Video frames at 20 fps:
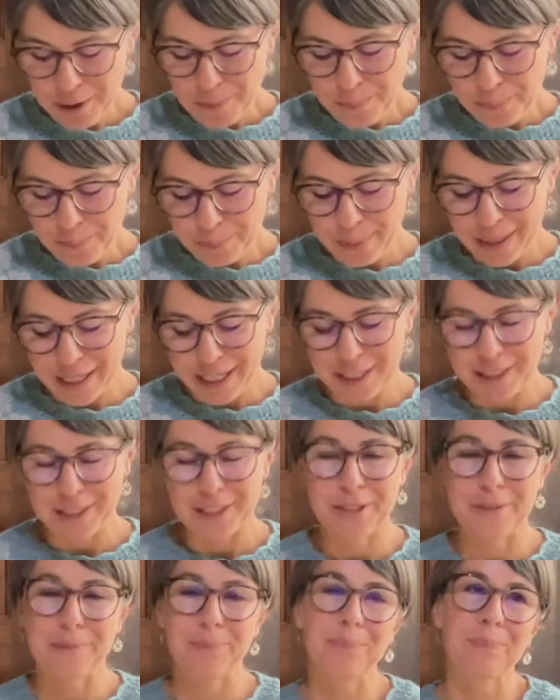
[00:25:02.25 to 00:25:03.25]

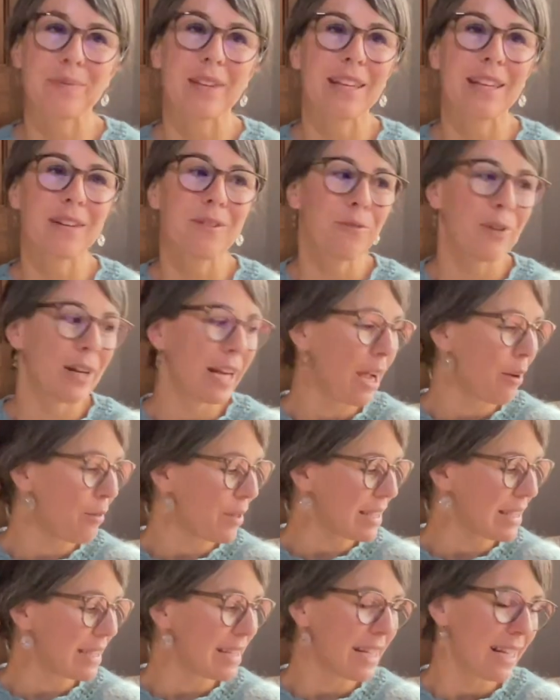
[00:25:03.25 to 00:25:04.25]
But when I
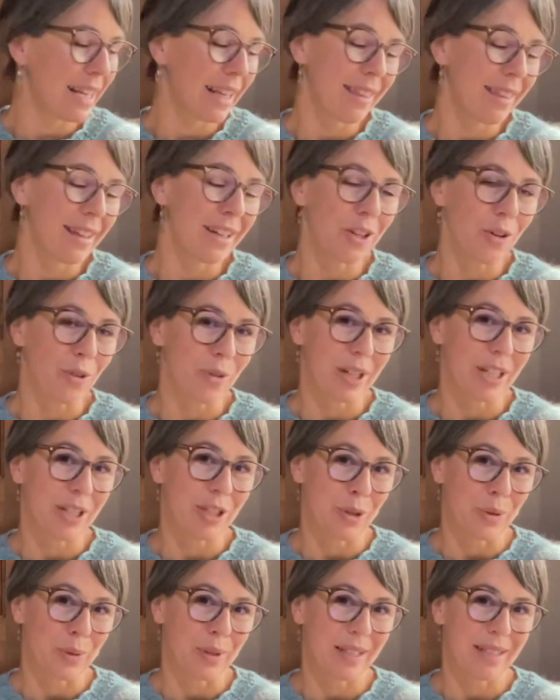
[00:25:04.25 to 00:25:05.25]
was knitting the Yokey
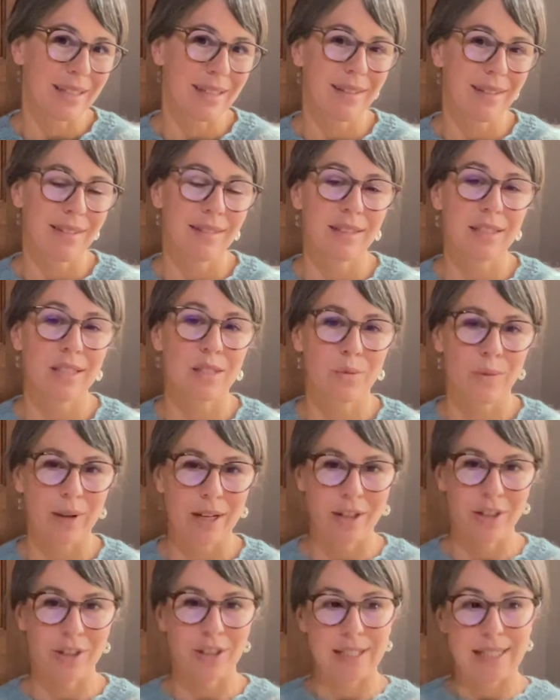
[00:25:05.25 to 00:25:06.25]
Dokey
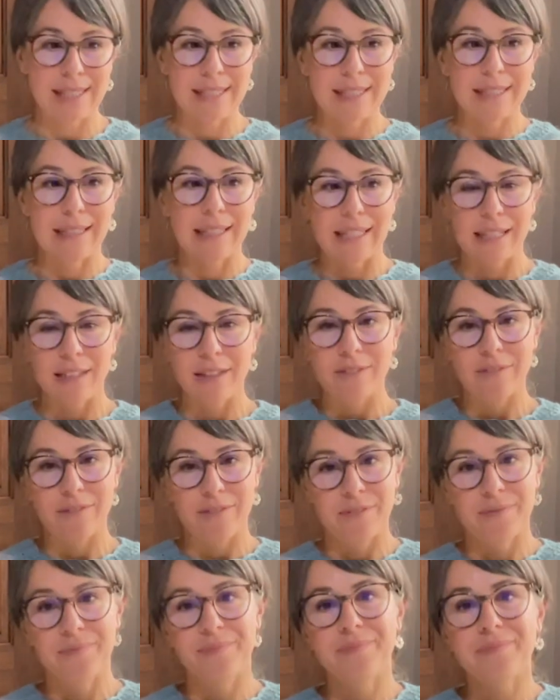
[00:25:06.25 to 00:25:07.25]
sweater sleeve,
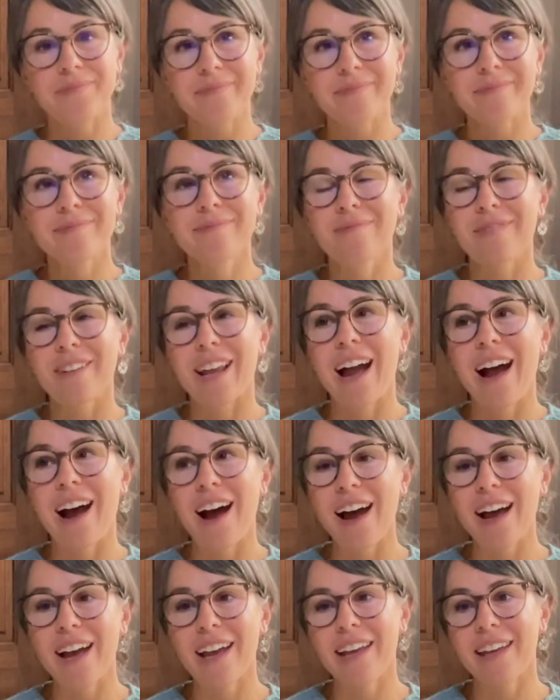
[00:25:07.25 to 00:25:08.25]

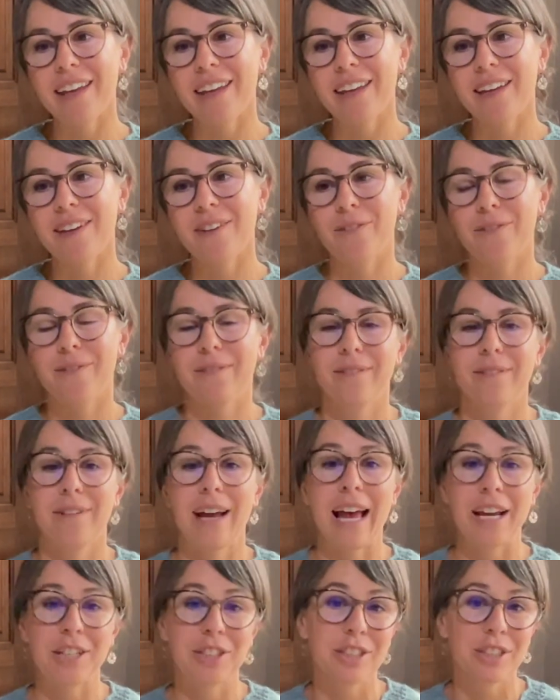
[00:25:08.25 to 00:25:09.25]
I
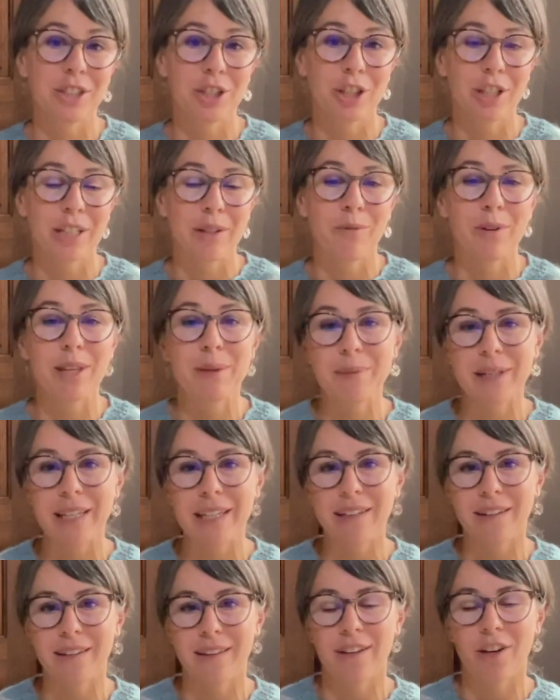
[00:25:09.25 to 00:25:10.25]
actually took it with
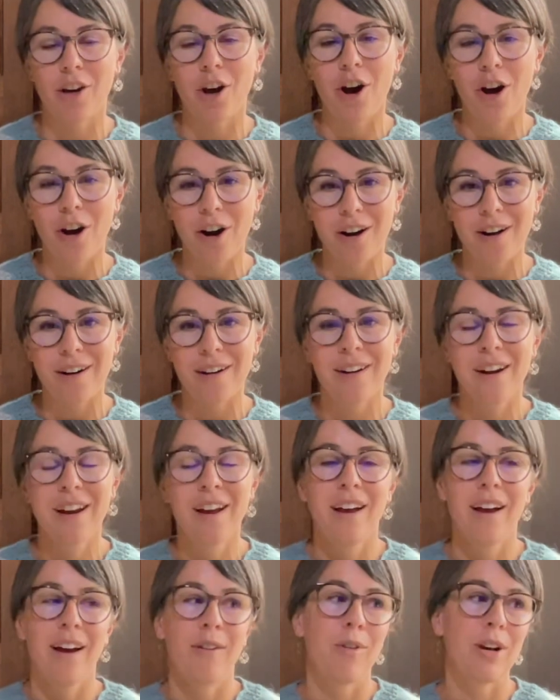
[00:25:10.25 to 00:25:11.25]
me in the car
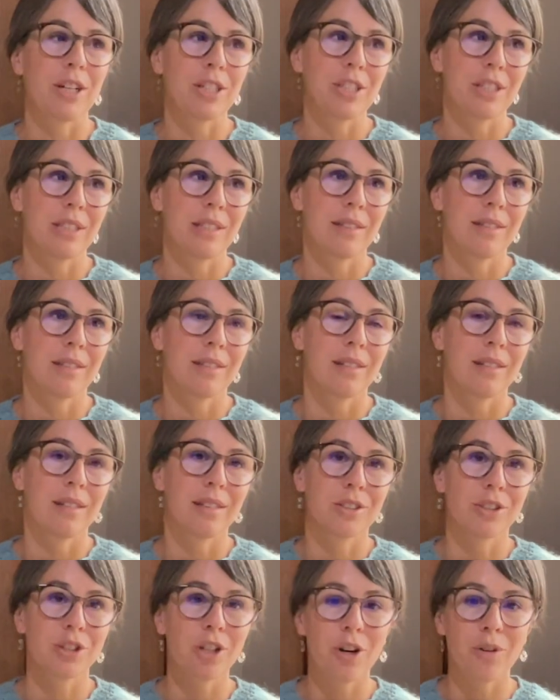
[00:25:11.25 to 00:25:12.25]
watching a
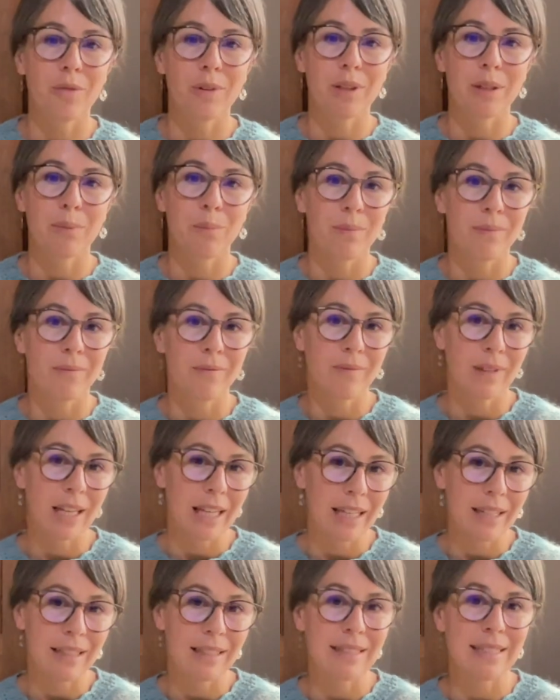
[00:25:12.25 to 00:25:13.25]
show with the
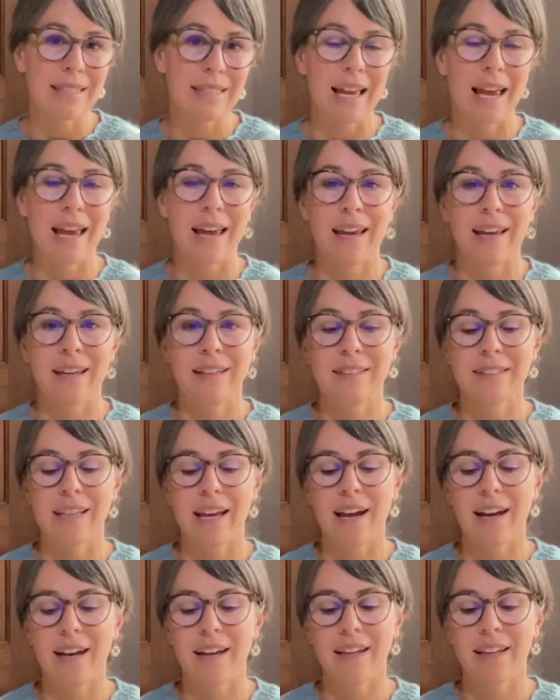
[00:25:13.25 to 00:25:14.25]
kids, and
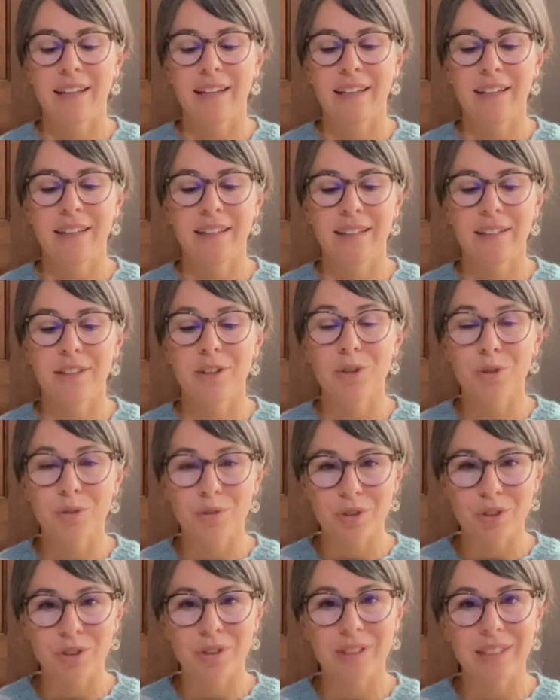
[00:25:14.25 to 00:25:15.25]
I
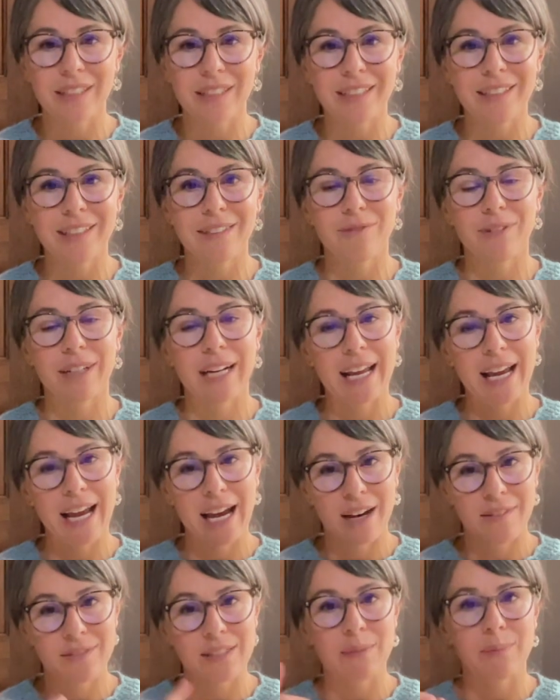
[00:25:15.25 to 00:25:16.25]
usually, when I
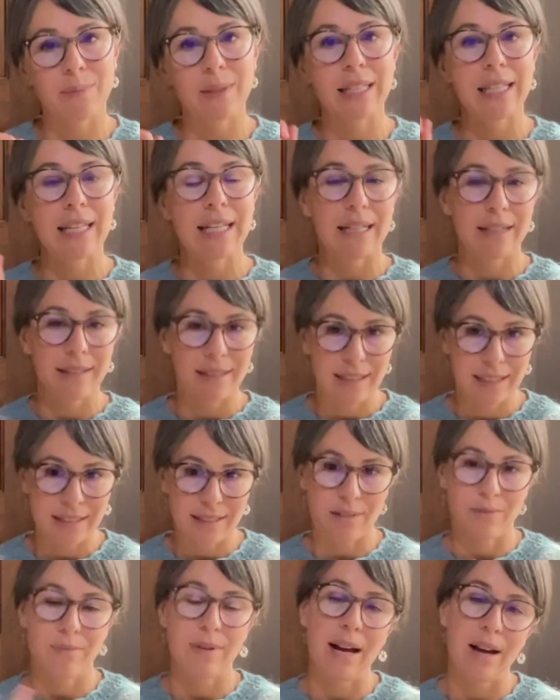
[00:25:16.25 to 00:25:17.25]
have something that is
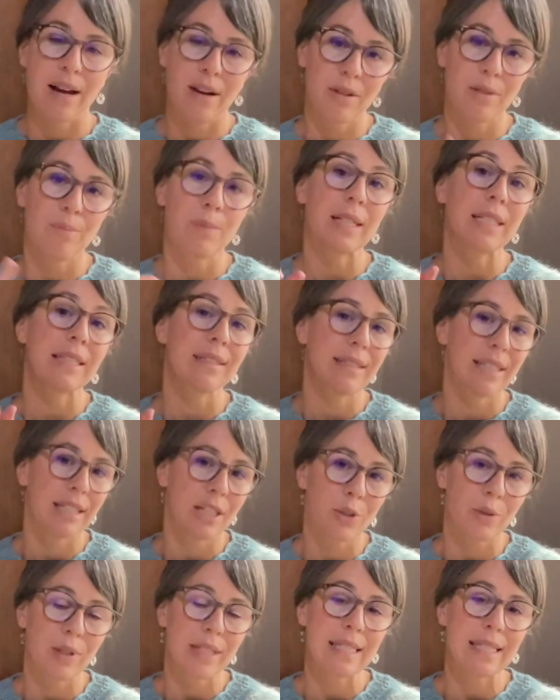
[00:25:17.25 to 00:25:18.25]
around but
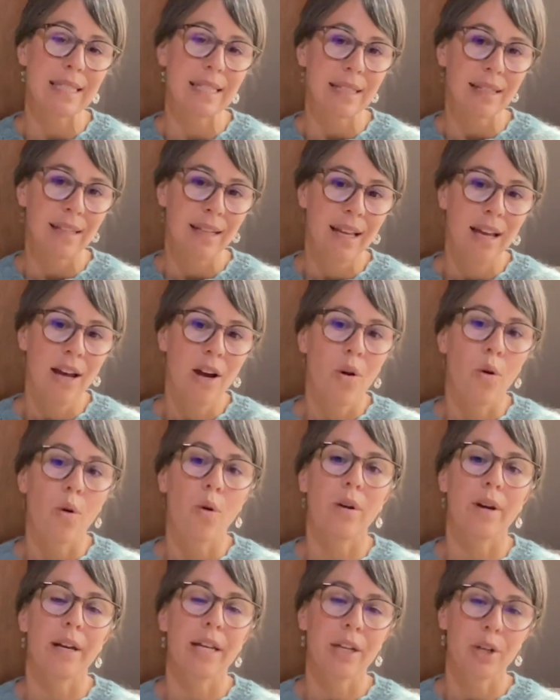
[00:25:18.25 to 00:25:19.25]
decreasing
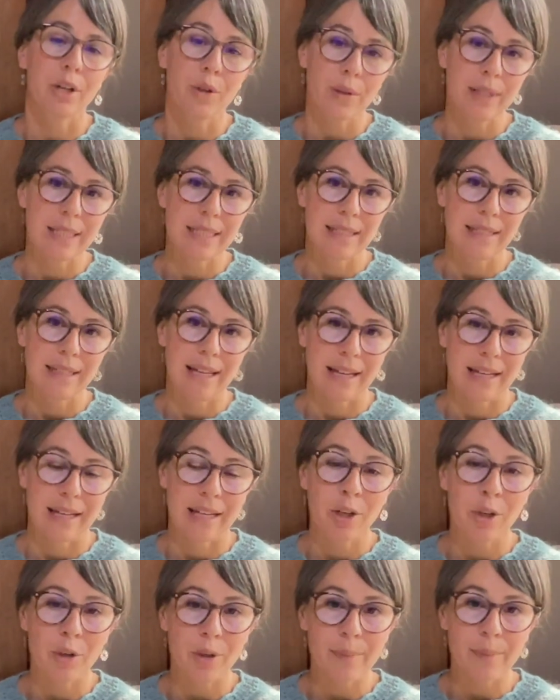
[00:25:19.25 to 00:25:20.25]
or increasing at
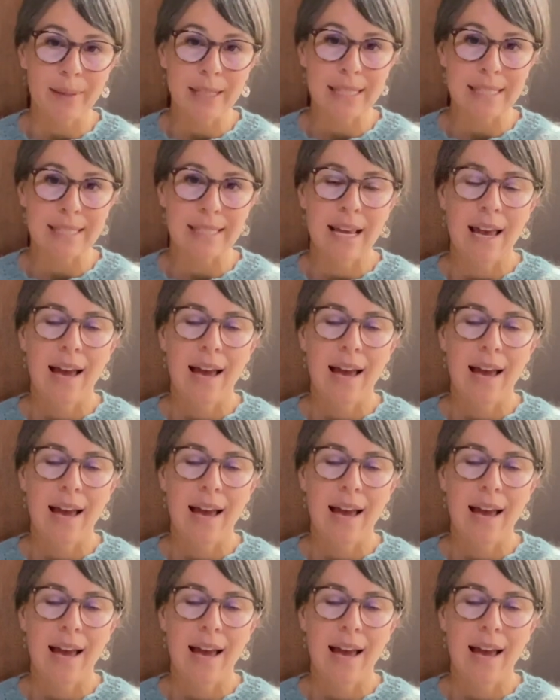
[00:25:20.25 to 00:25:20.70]
increments,